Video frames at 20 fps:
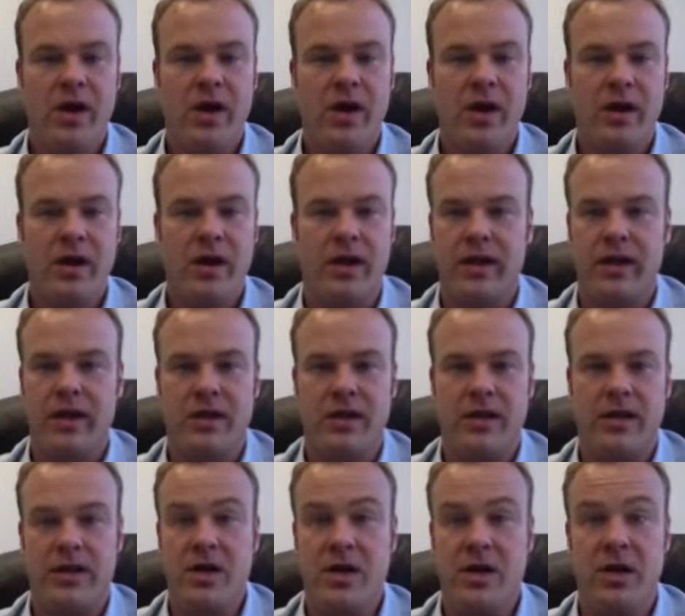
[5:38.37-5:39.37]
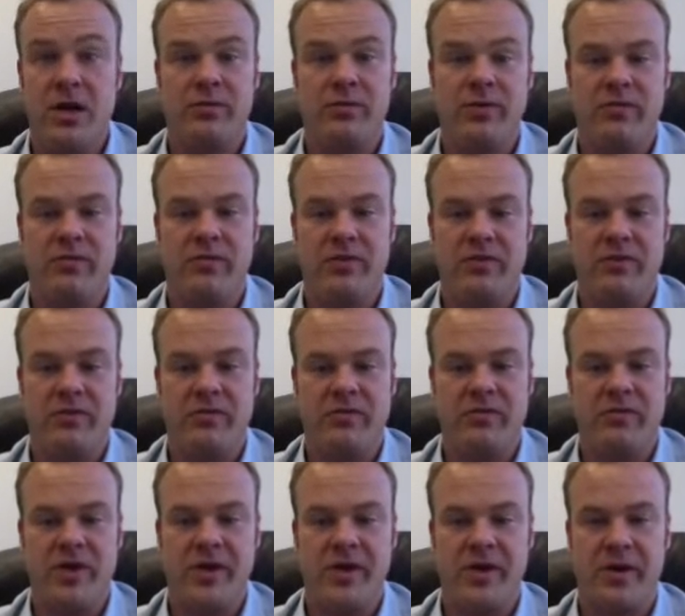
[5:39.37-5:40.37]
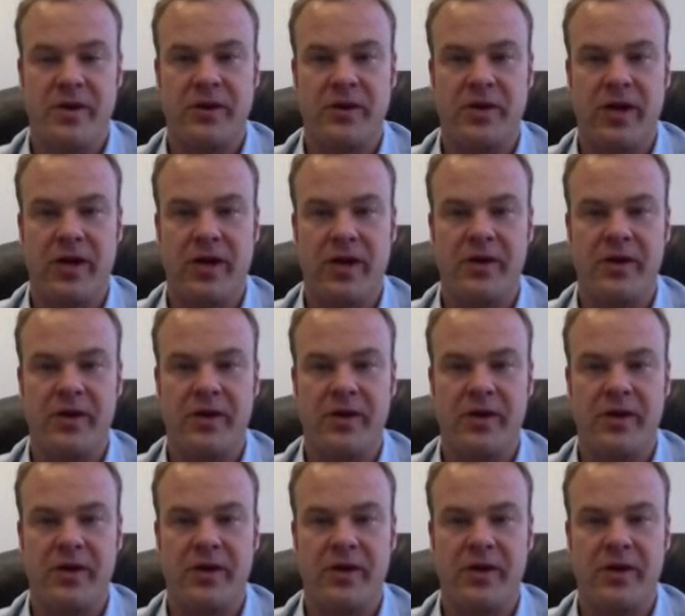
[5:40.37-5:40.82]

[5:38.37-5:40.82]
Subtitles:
and none of them have failed.